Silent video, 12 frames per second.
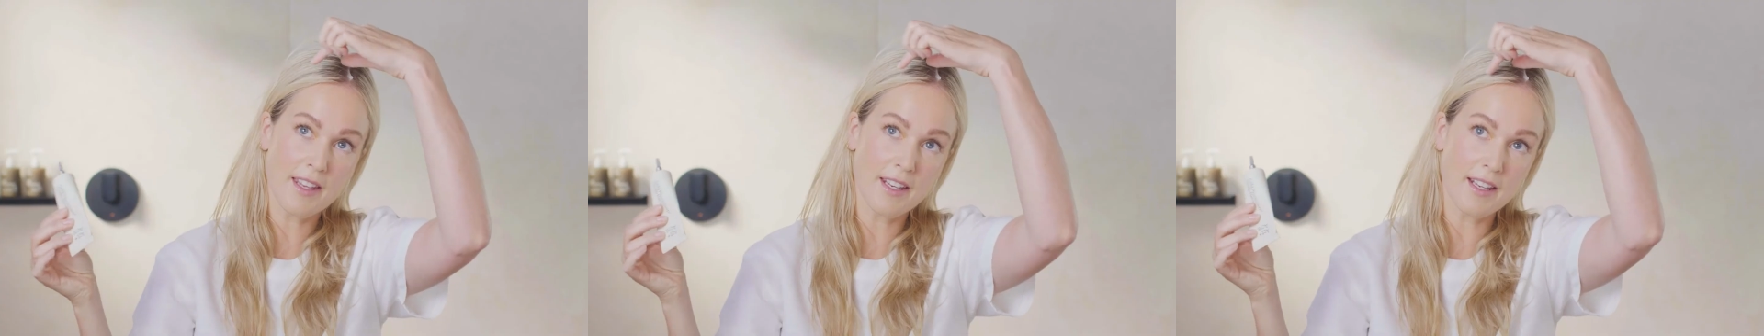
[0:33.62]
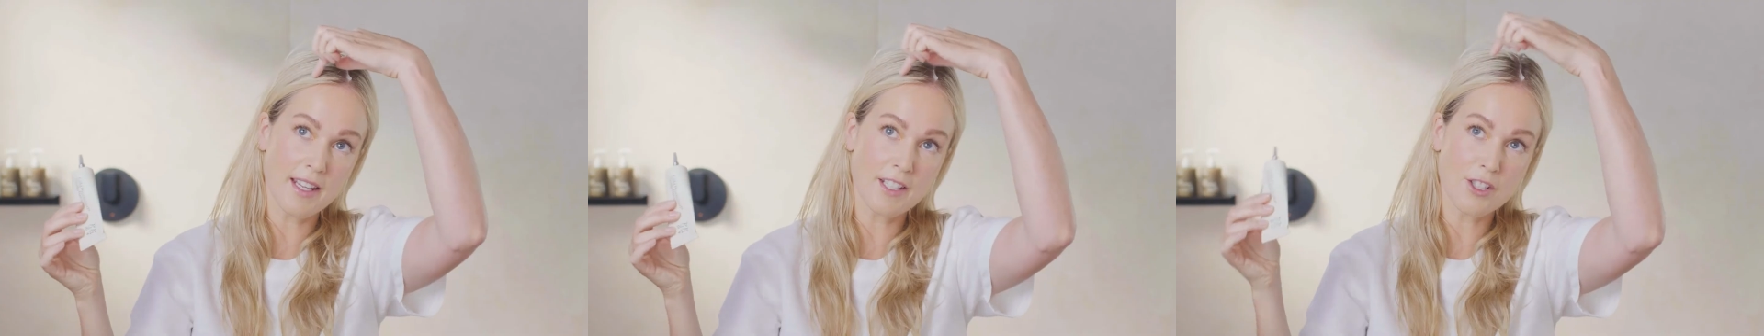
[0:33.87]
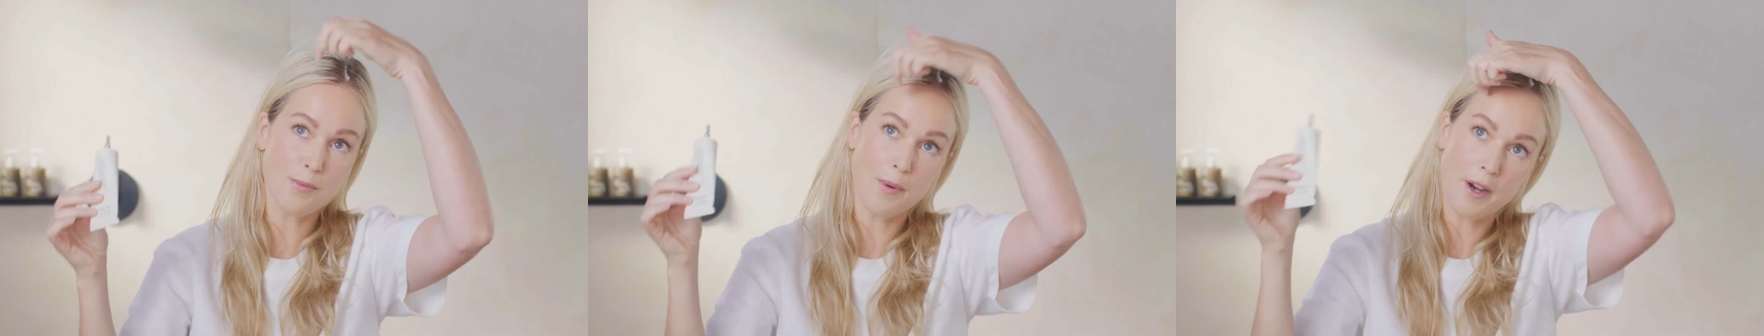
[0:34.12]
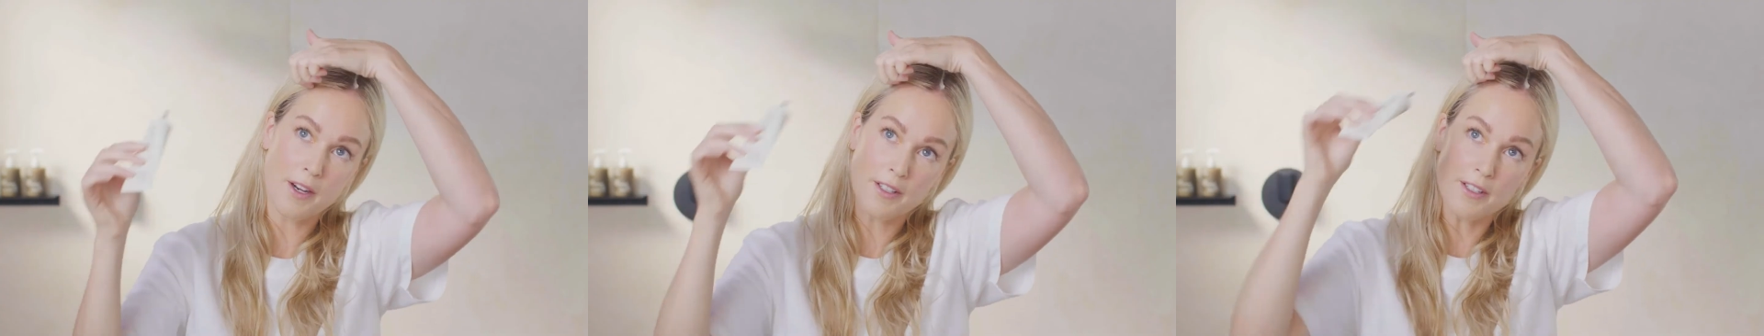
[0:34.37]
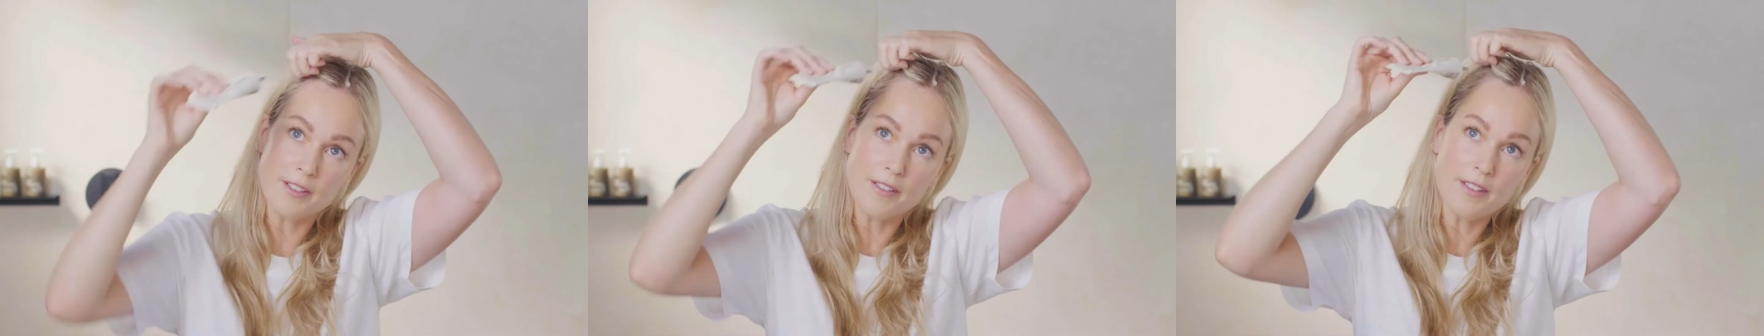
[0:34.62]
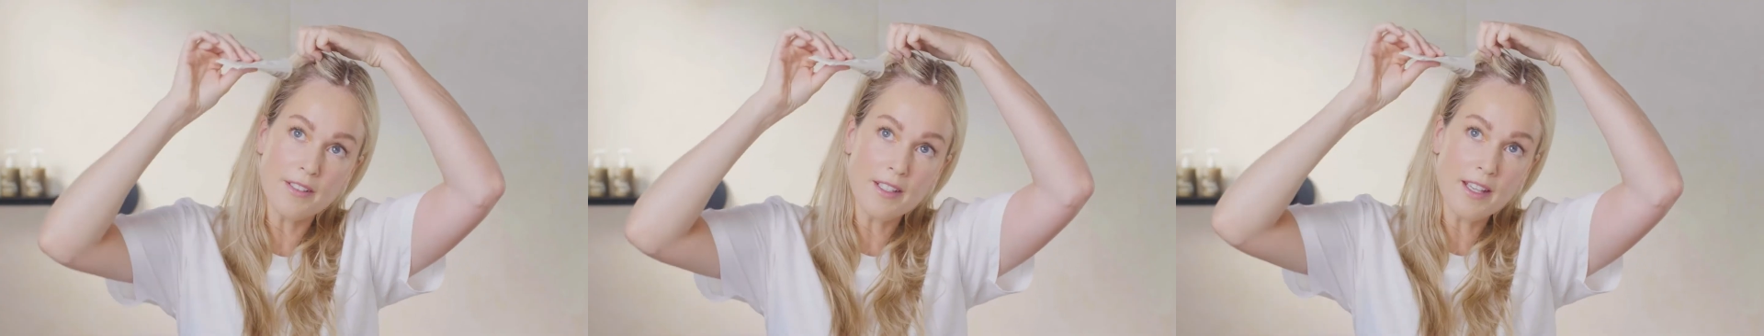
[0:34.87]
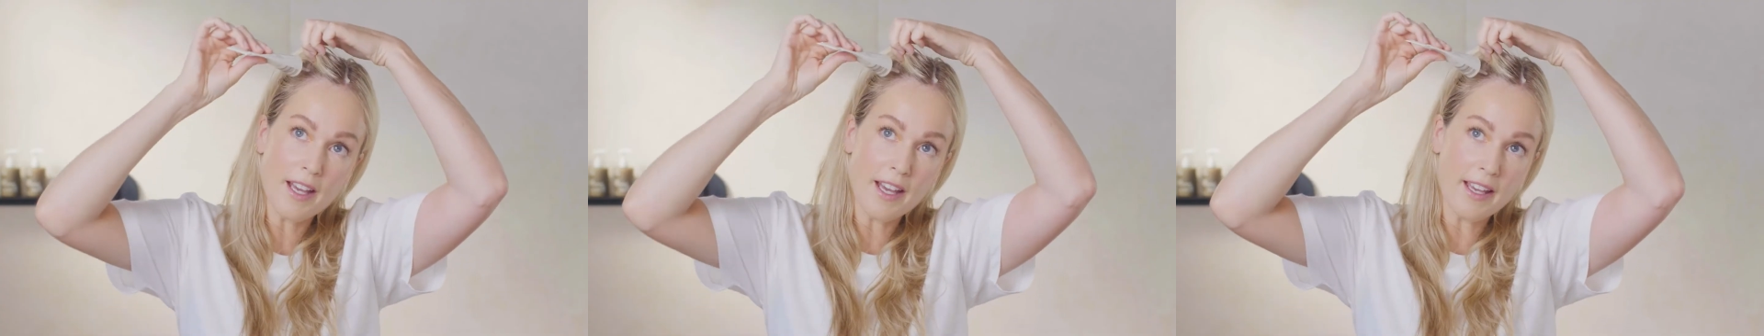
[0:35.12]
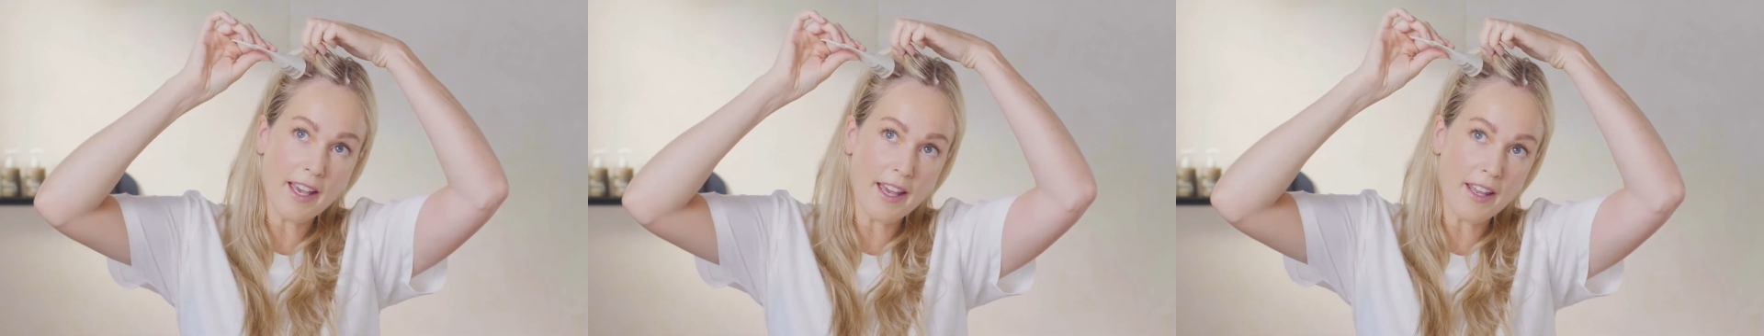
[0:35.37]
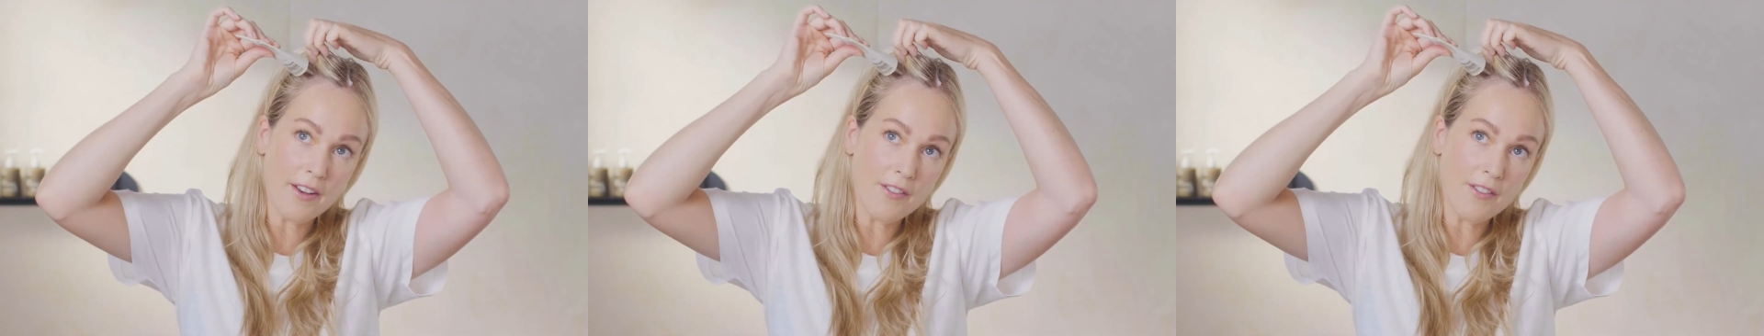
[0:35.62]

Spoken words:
an inch apart. Again,